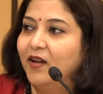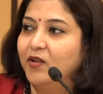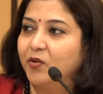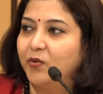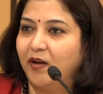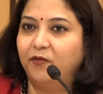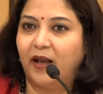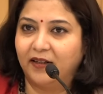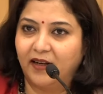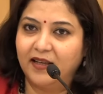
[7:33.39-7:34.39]
So you have to
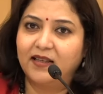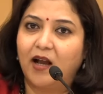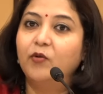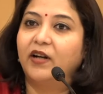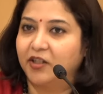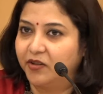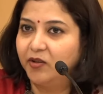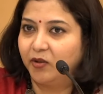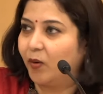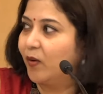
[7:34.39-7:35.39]
analyze how rational
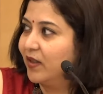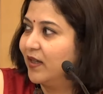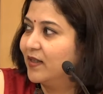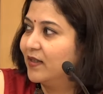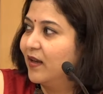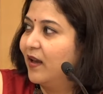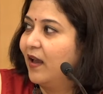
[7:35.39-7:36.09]
your thought is,